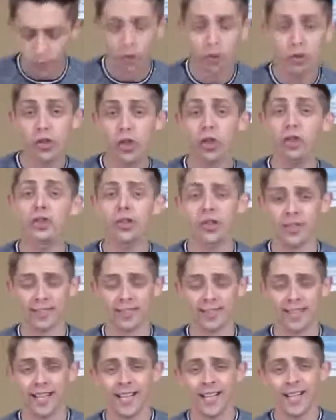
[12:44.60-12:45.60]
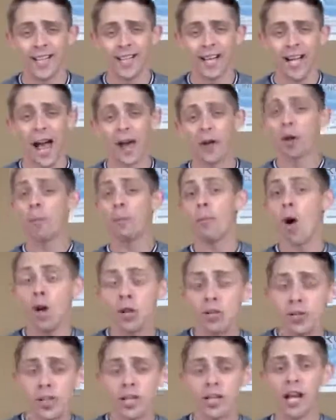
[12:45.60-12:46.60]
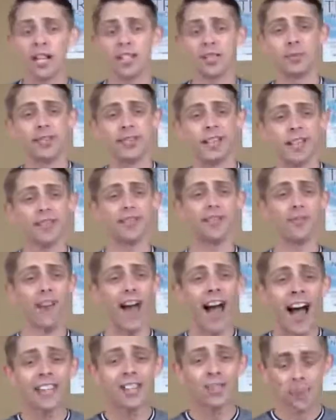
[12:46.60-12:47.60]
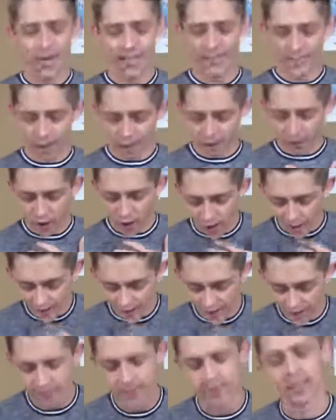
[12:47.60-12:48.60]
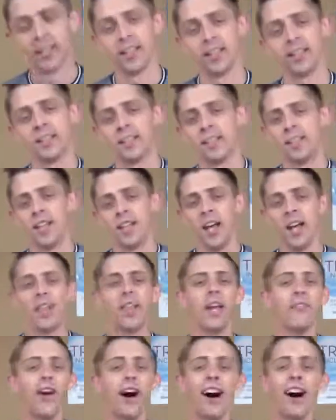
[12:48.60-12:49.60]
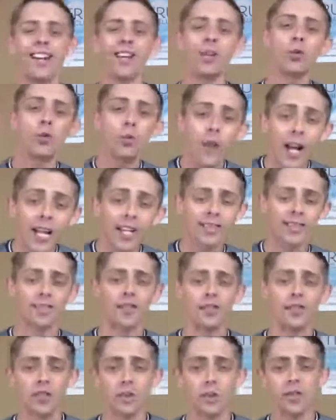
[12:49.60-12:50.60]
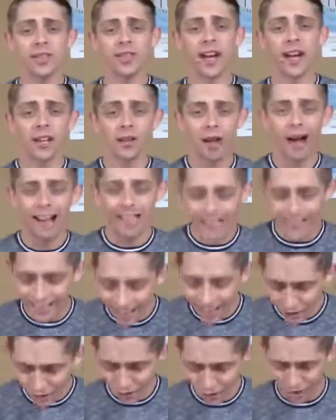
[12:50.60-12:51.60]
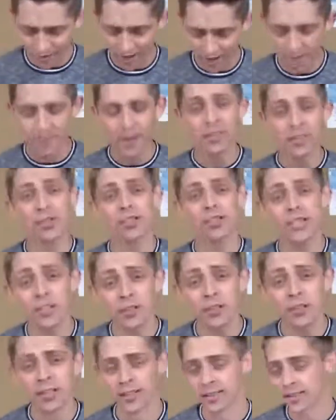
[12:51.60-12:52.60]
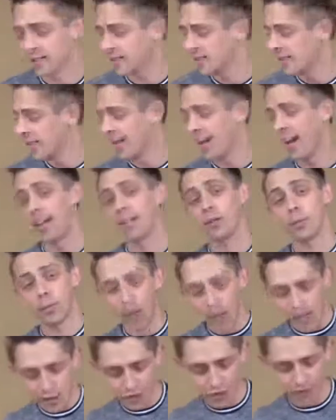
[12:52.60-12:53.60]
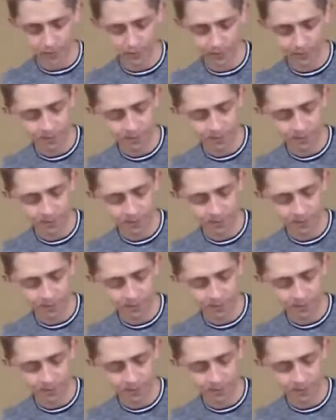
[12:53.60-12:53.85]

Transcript: churches and are marginalized because of aspects of their identity, they have higher rates of suicidal ideation and mental illness and depression.